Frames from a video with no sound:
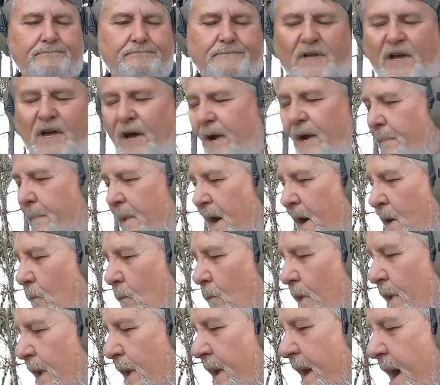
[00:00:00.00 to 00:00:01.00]
got about
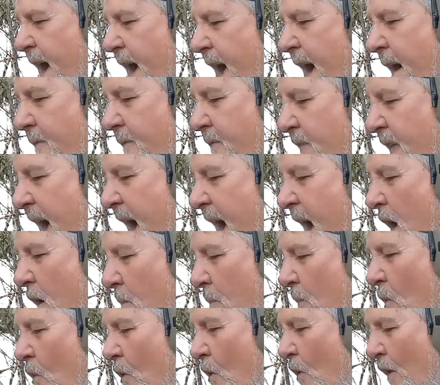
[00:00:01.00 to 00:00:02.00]
1.5 thou
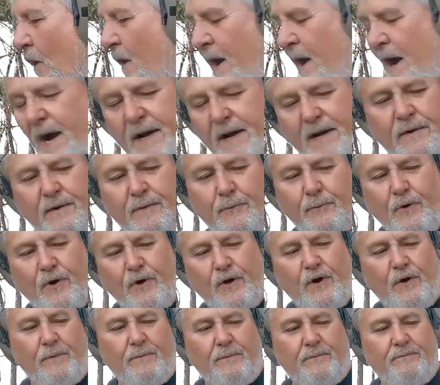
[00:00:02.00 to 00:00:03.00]
more, I could
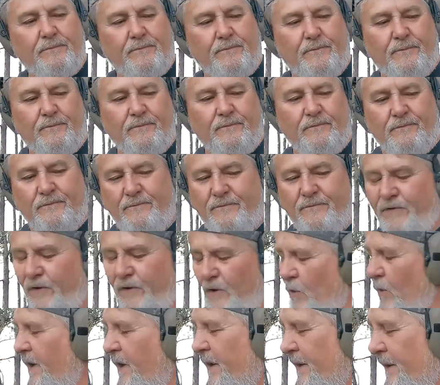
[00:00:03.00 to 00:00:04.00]
run them
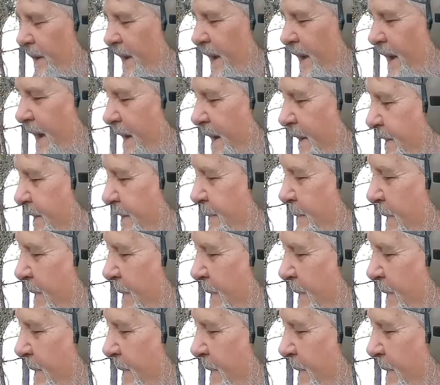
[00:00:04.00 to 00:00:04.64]
fluently out of this